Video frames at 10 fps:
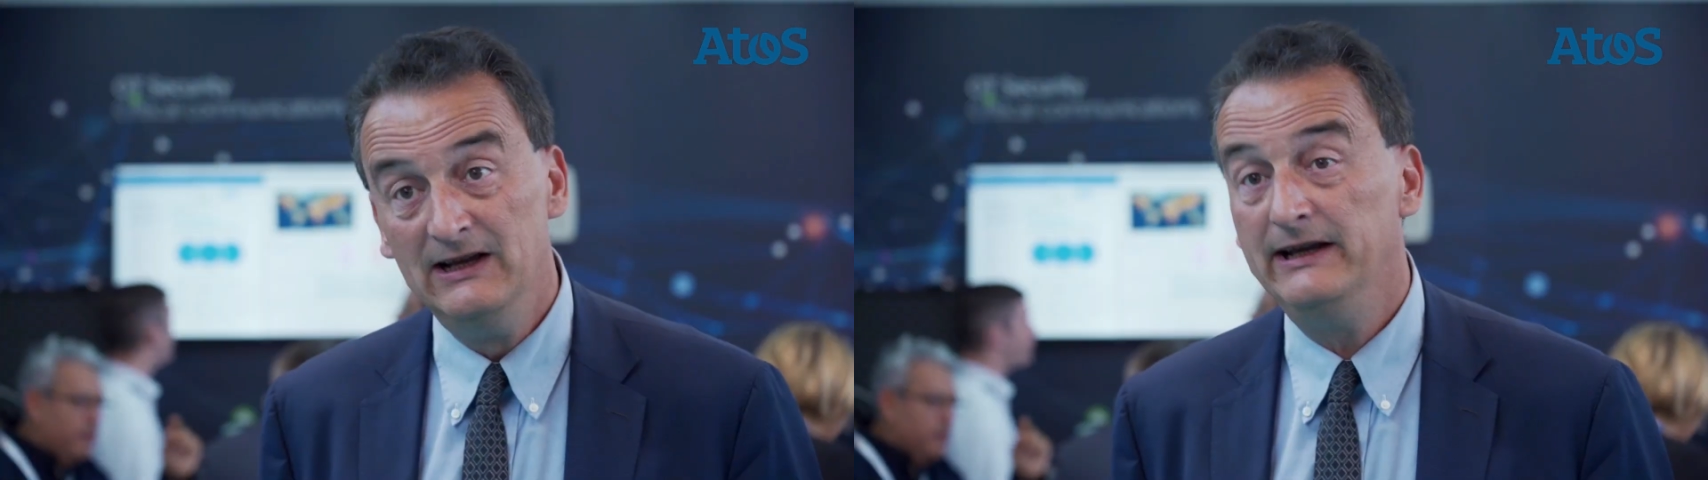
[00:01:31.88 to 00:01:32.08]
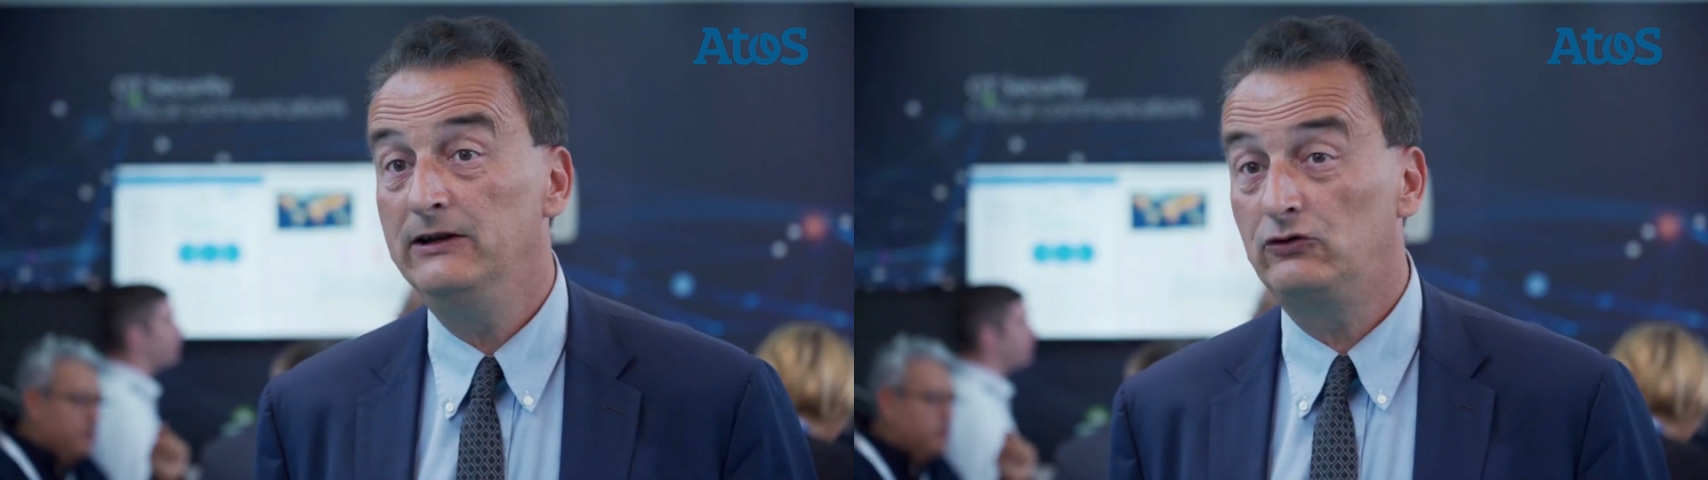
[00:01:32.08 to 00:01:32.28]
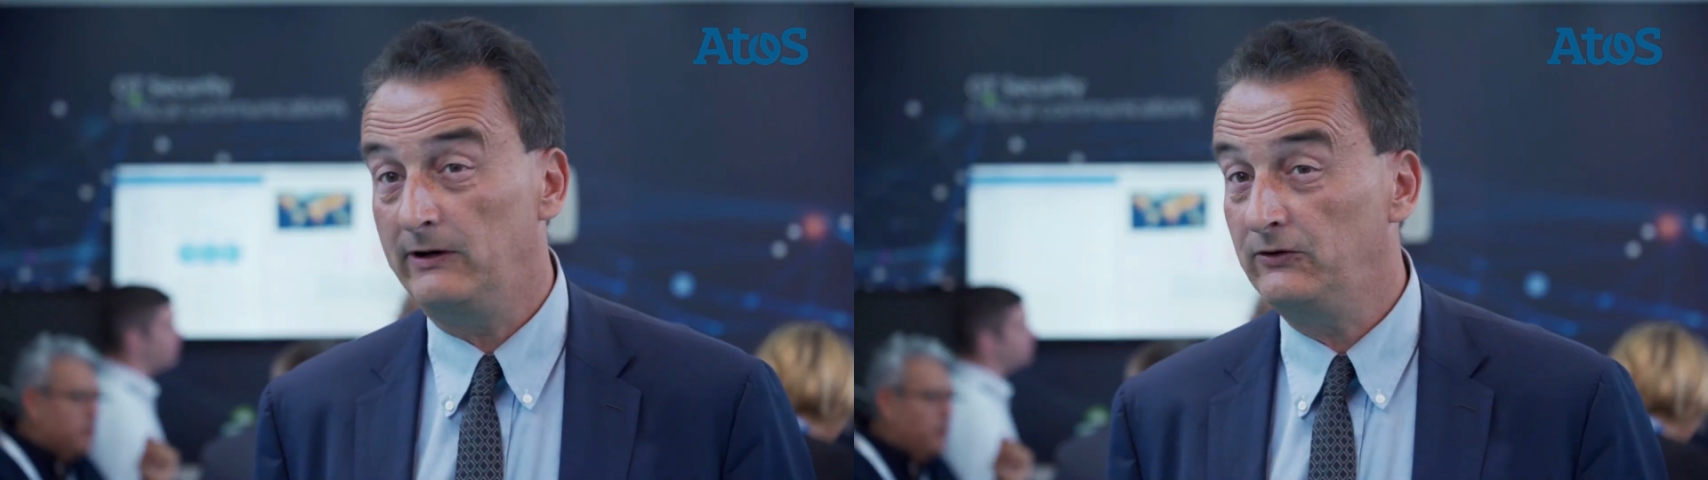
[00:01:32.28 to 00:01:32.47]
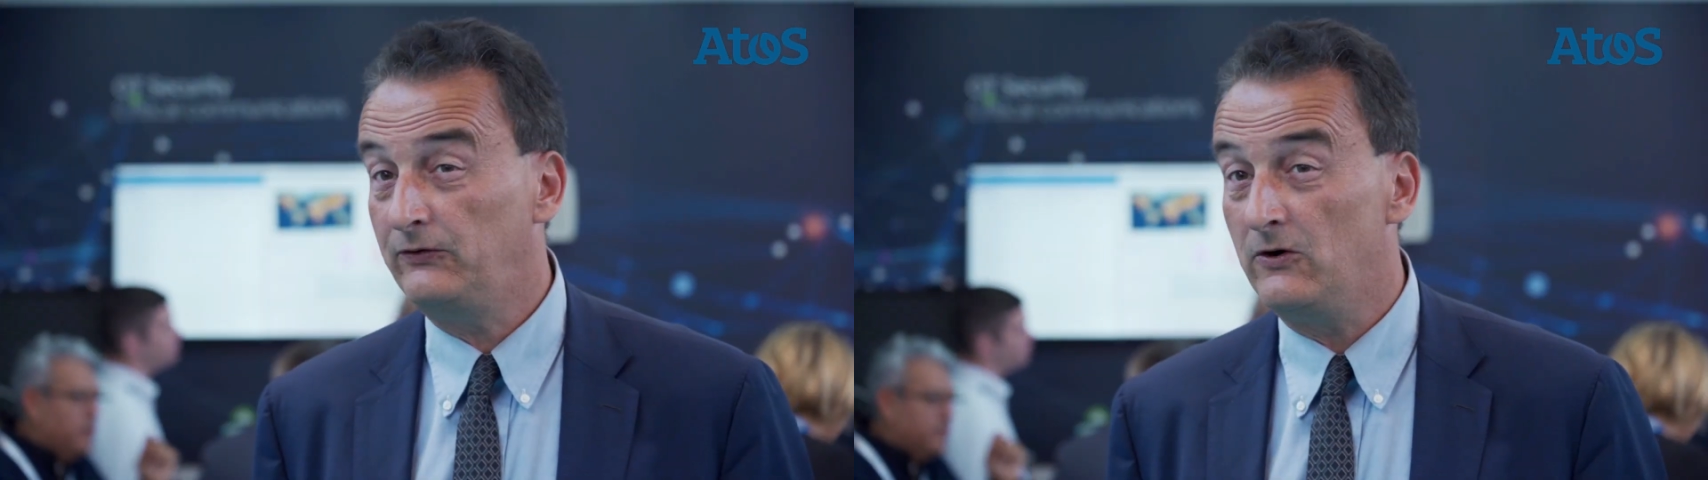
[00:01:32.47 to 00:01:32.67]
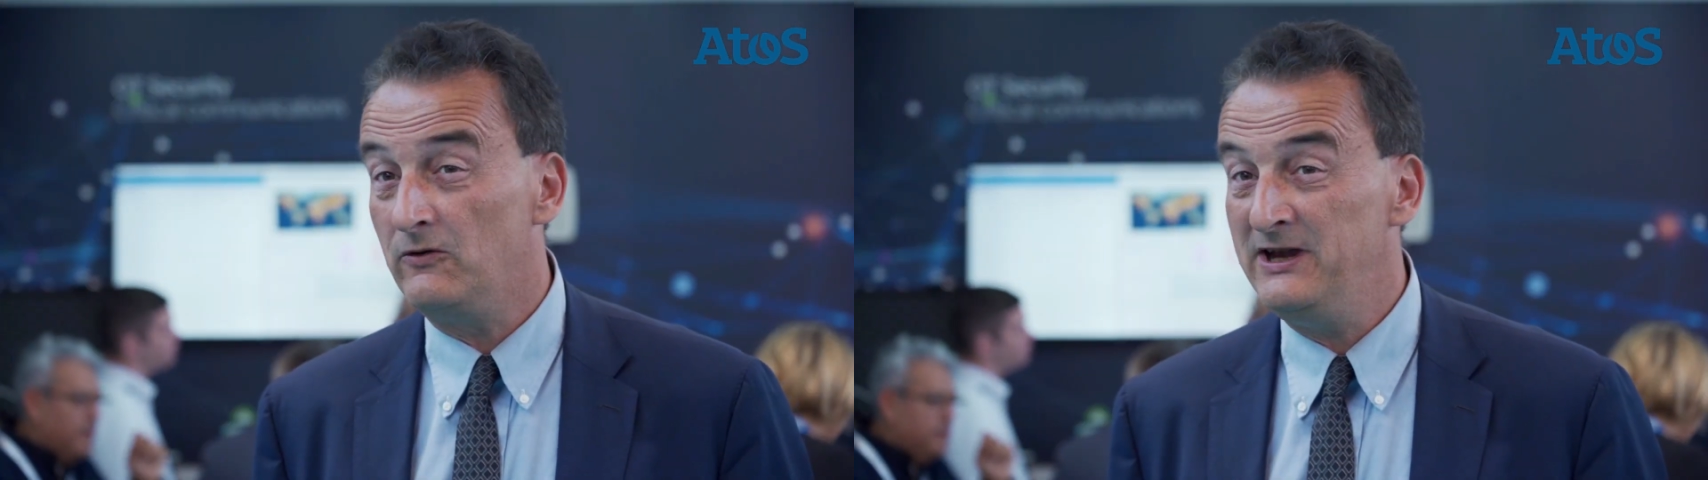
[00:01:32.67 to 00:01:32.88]
in
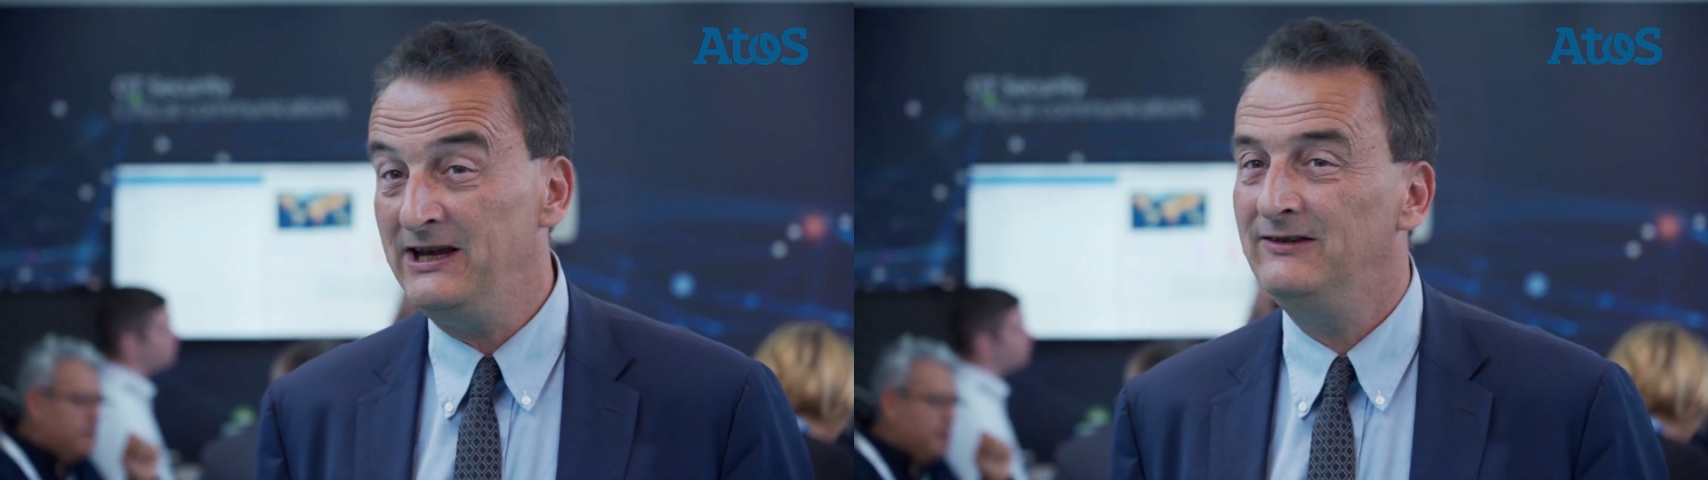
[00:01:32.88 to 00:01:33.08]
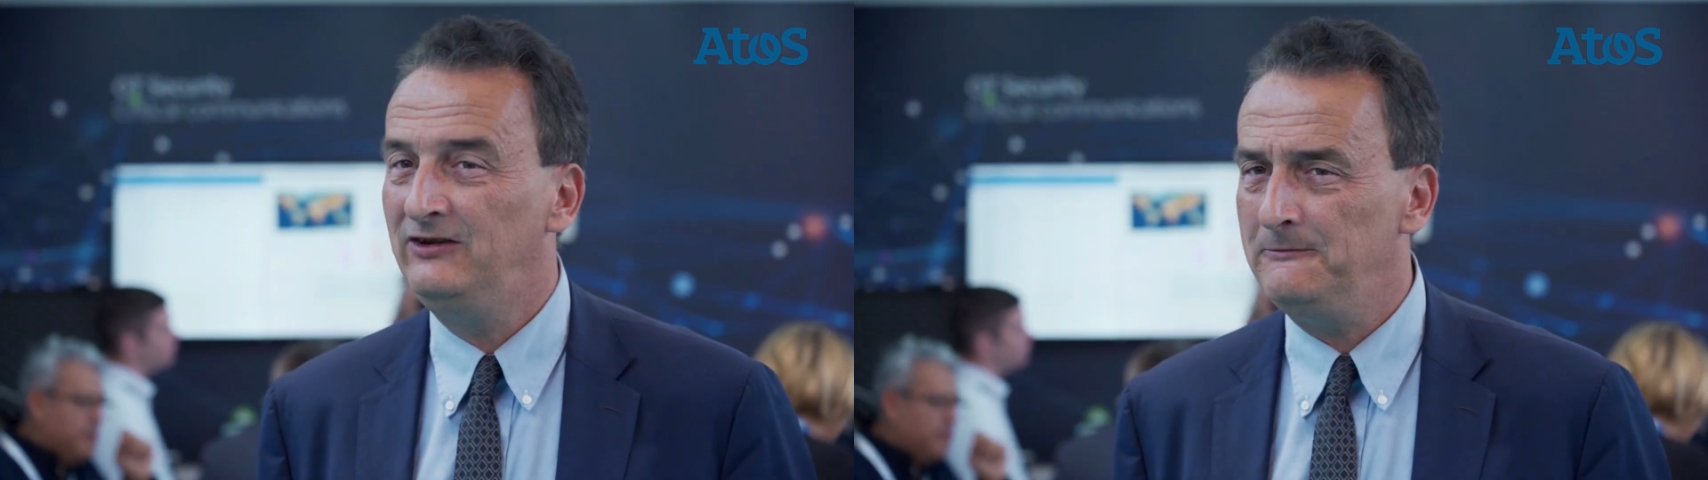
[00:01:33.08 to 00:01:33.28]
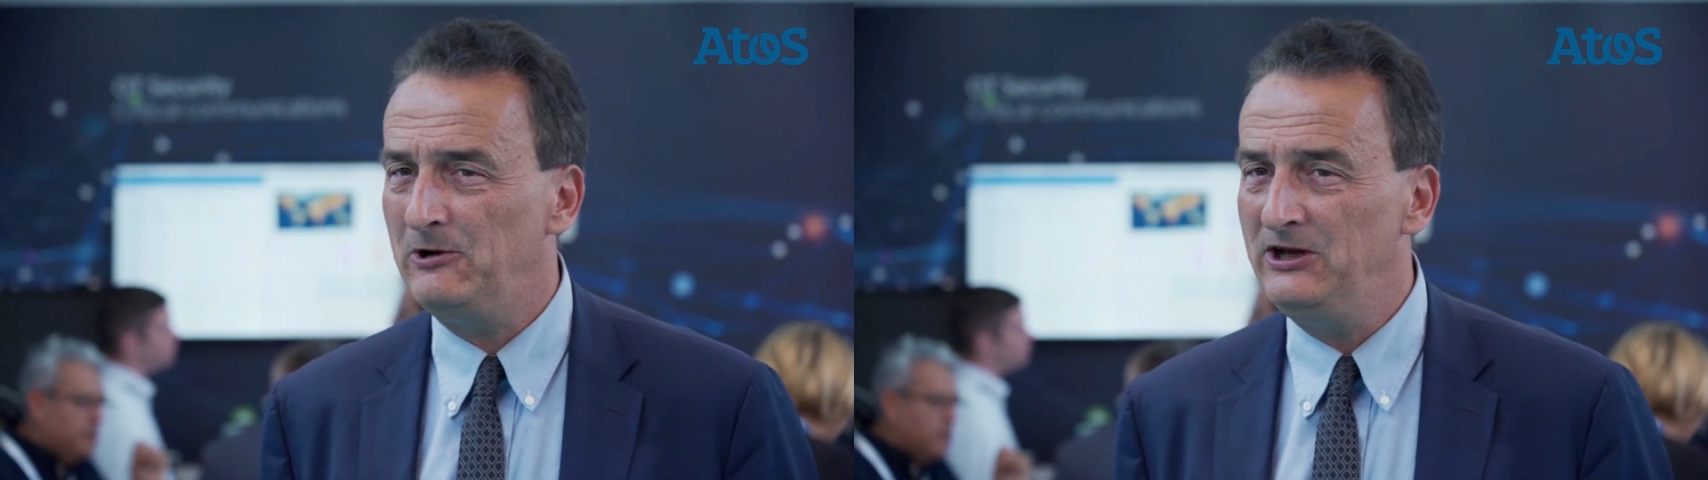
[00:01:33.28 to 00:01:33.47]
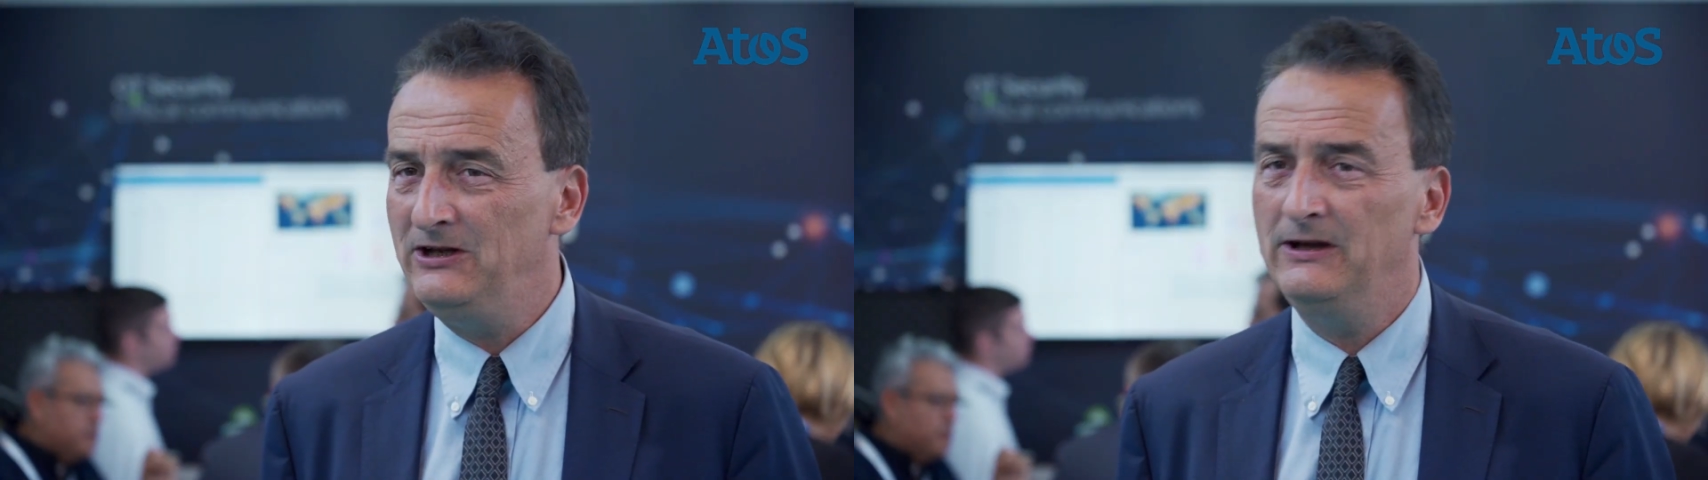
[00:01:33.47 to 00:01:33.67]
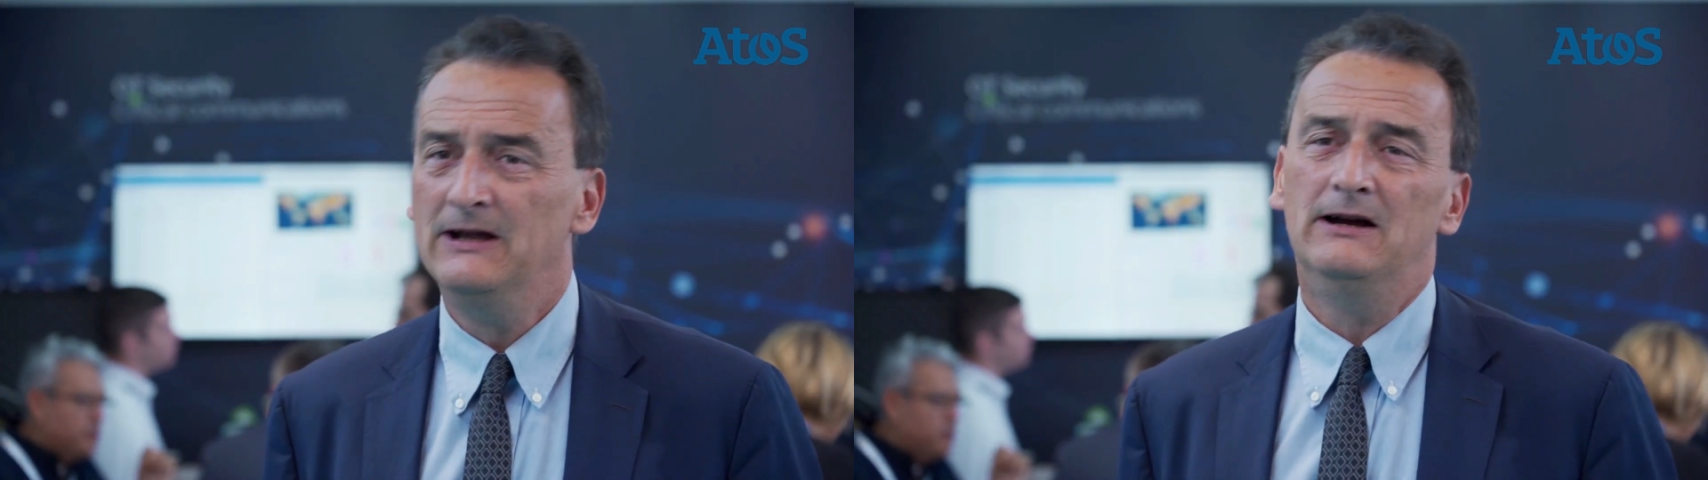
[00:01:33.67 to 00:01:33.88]
transforming deeply